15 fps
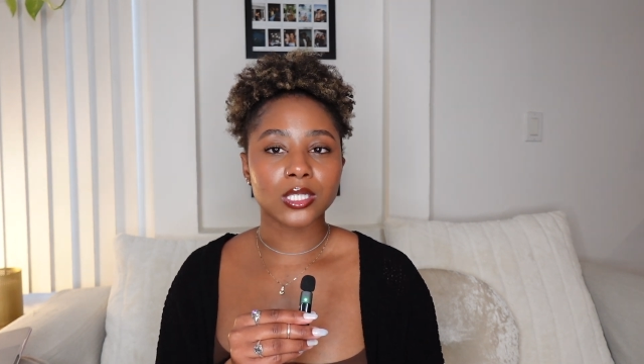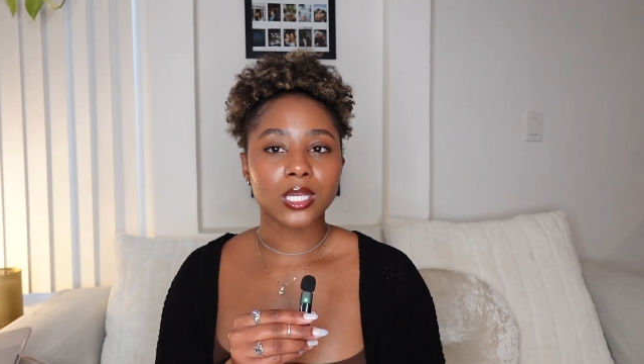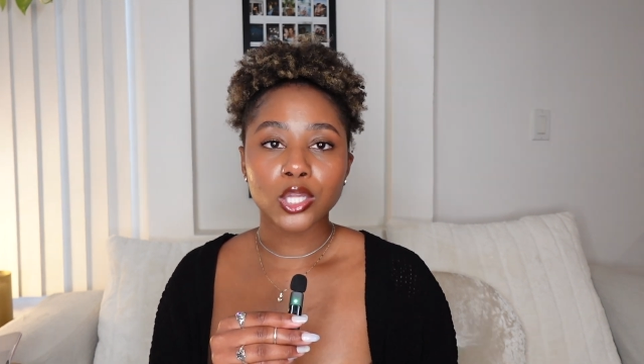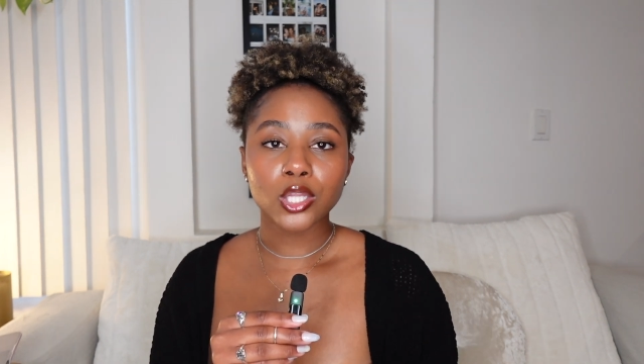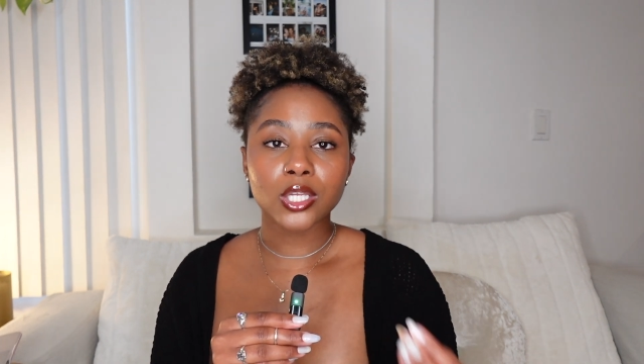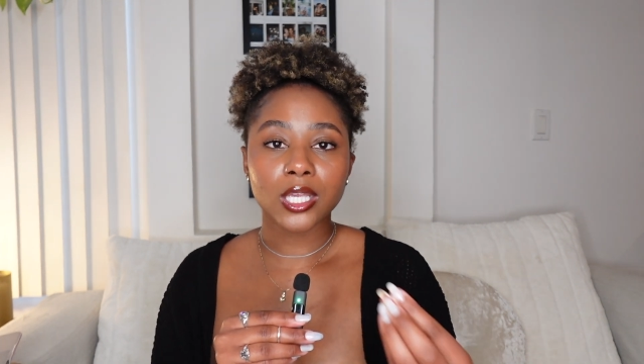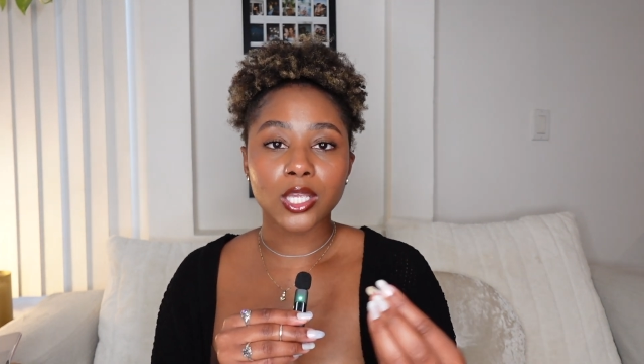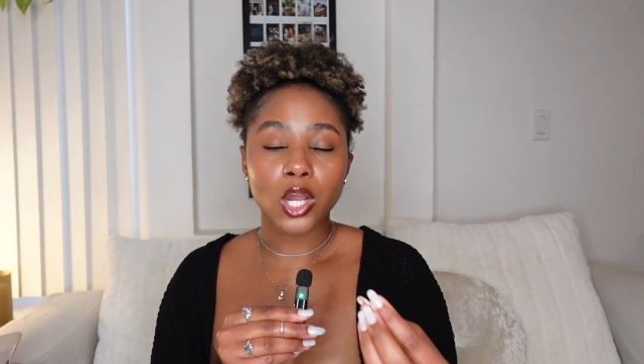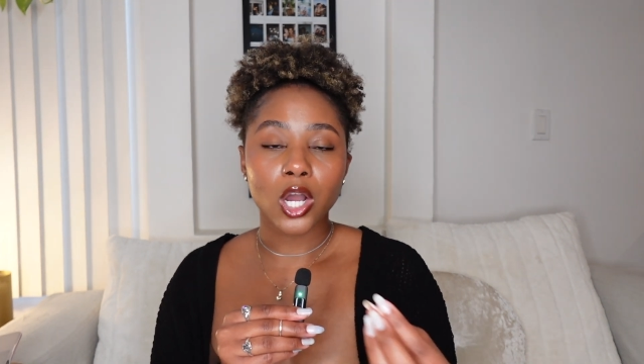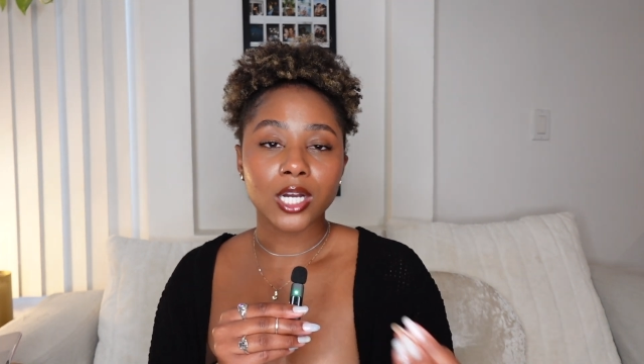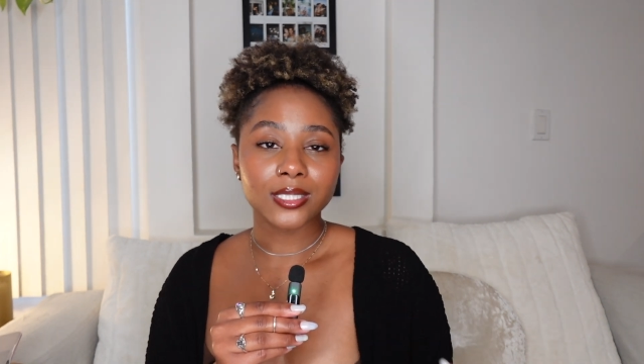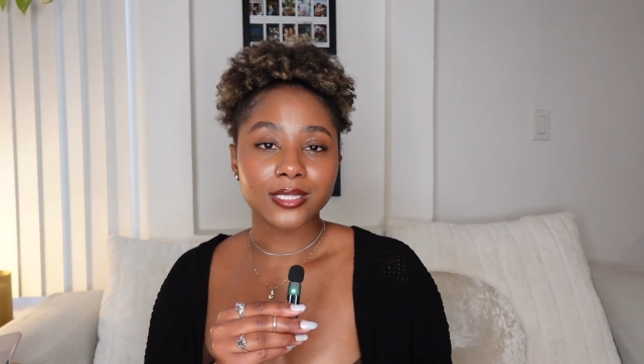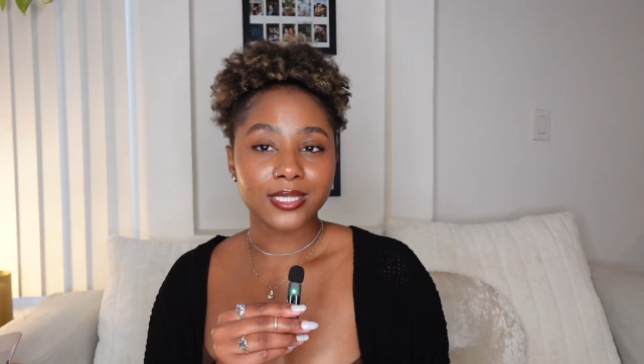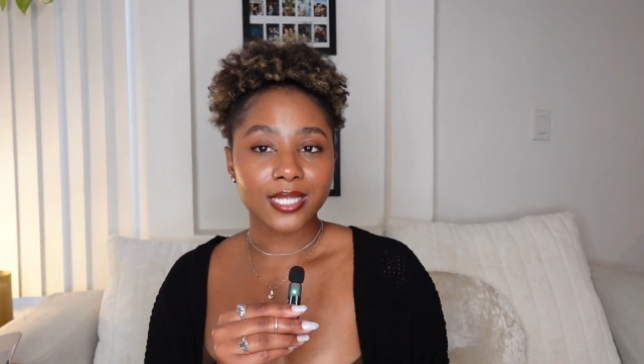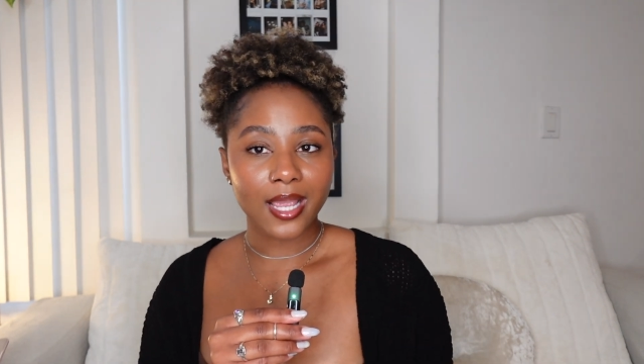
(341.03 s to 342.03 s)
looking
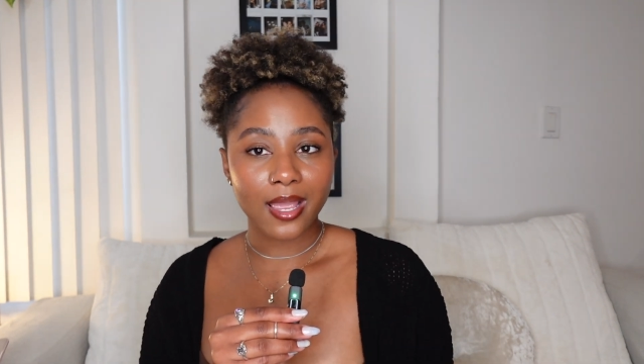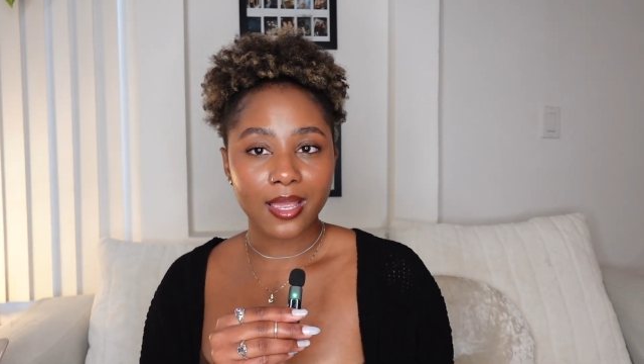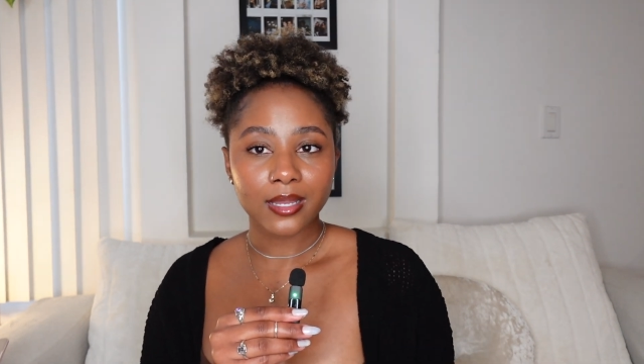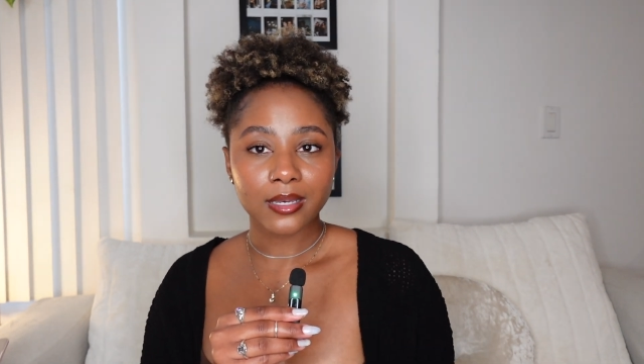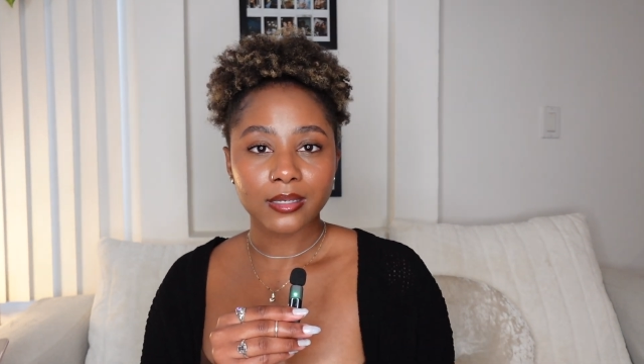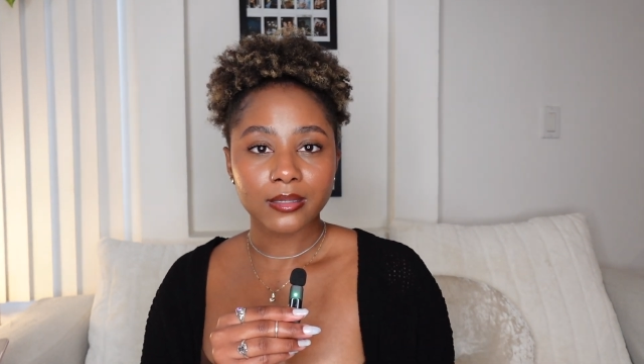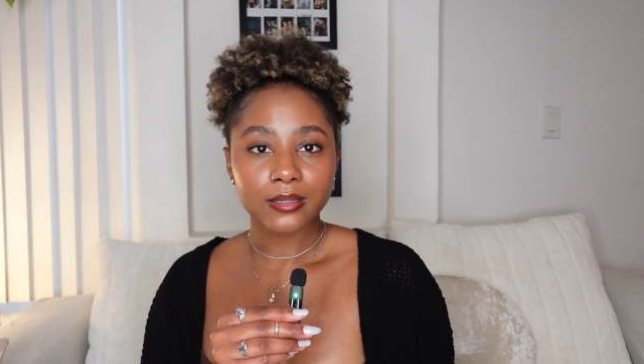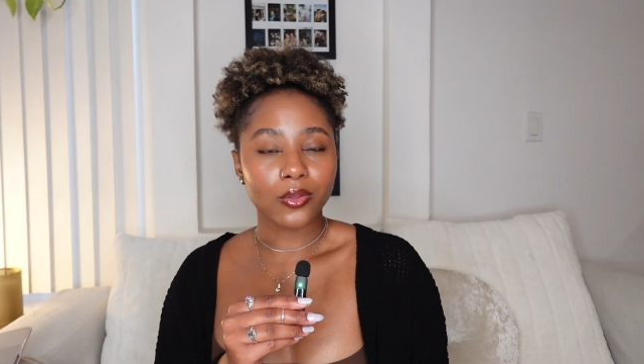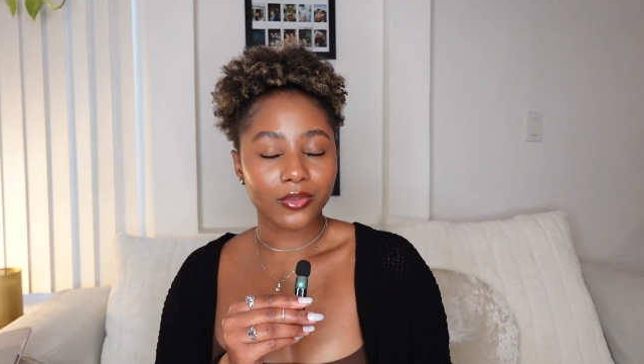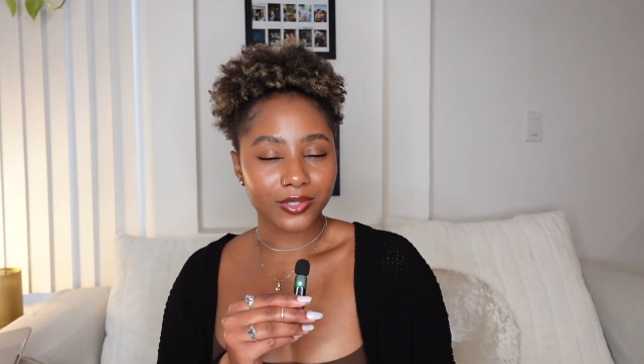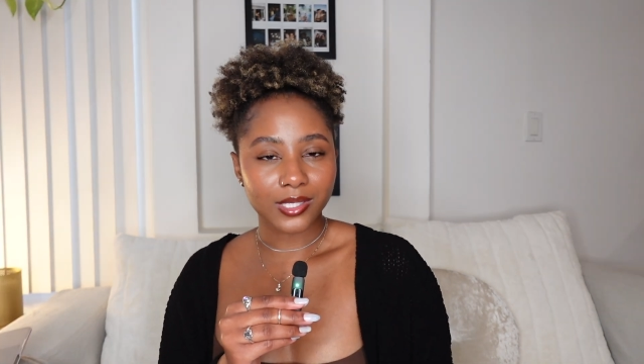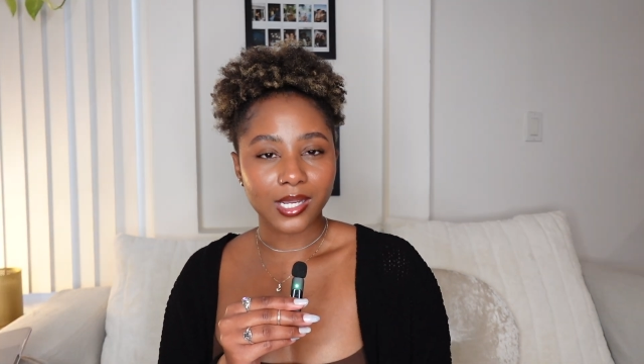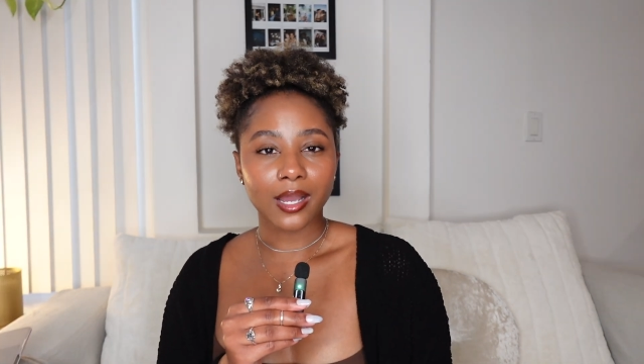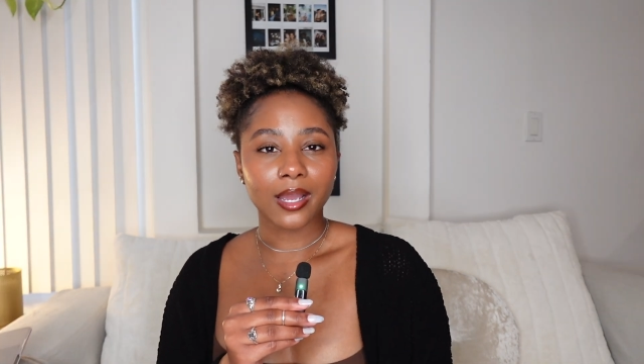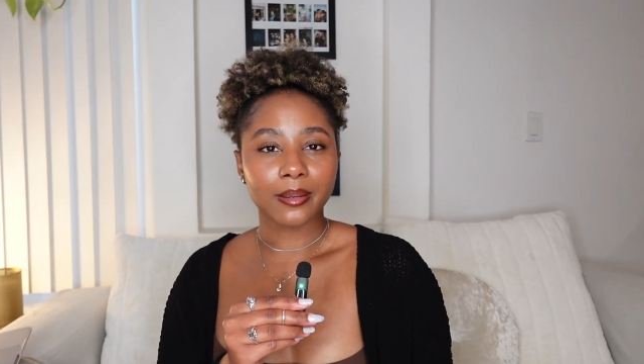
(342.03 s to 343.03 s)
on 10 all the
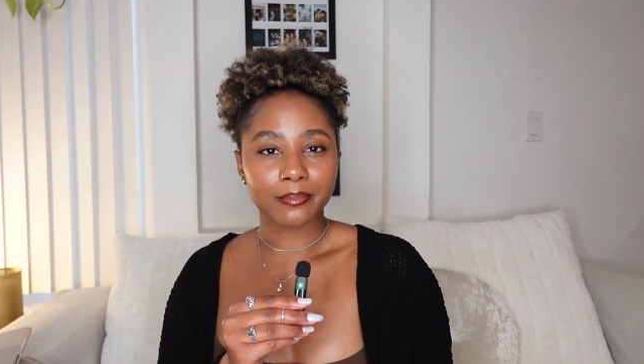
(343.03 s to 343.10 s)
time.